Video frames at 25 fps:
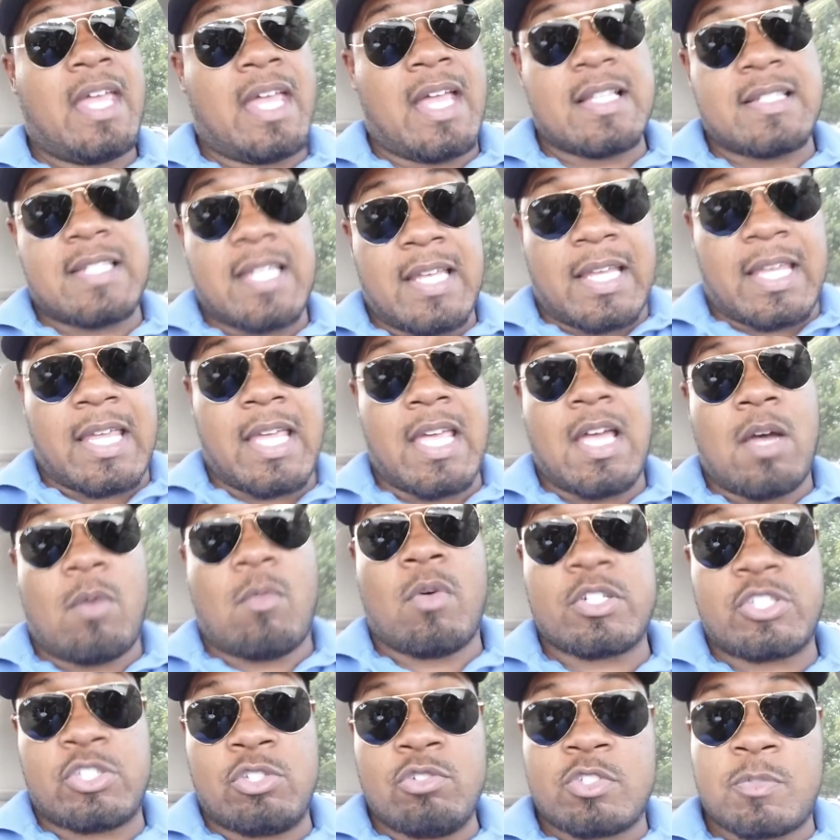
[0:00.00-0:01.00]
and take care
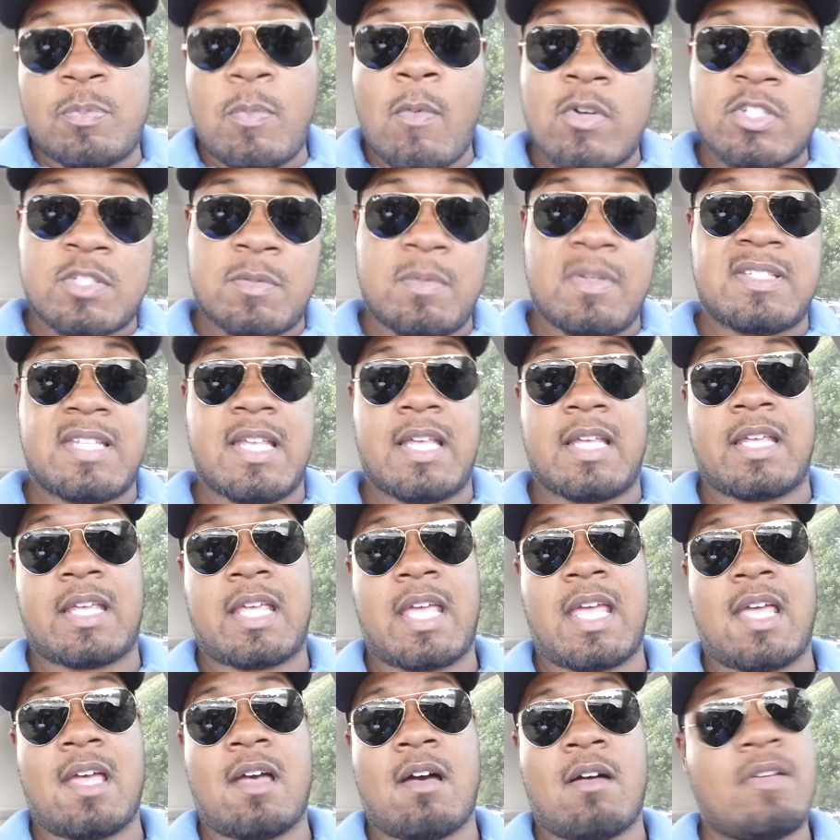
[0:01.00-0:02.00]
of what you're supposed to be taking
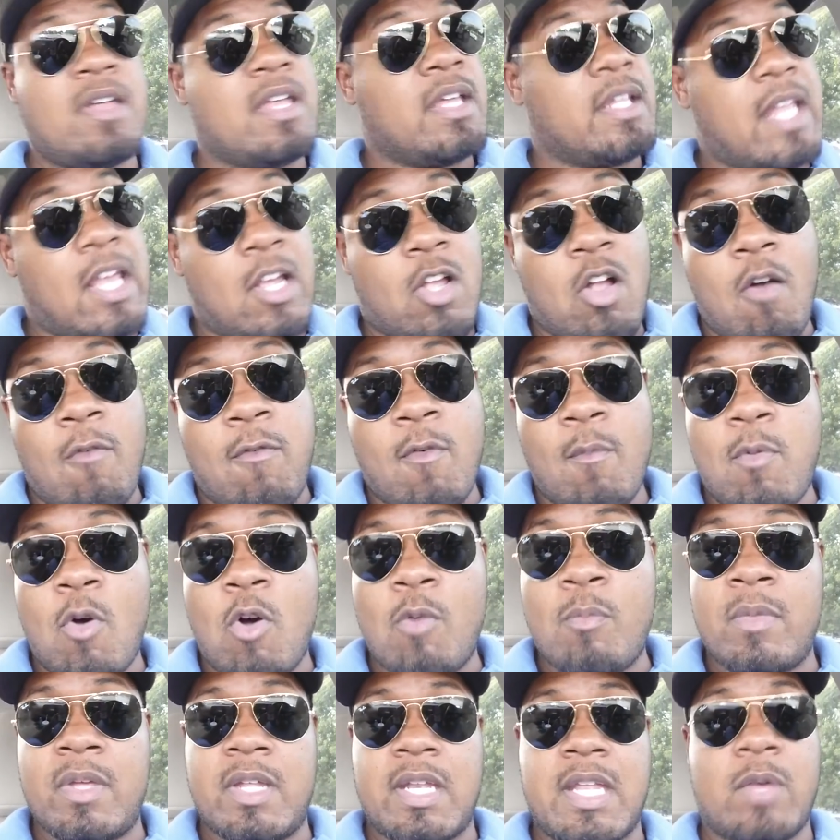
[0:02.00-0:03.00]
care of. That go for
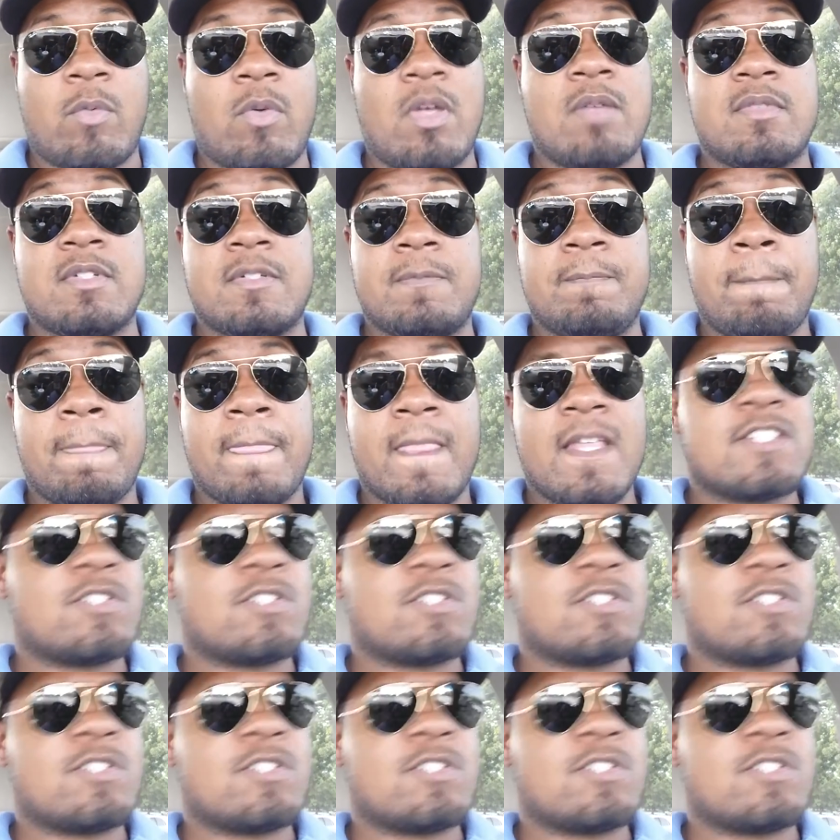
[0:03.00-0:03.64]
both men and women.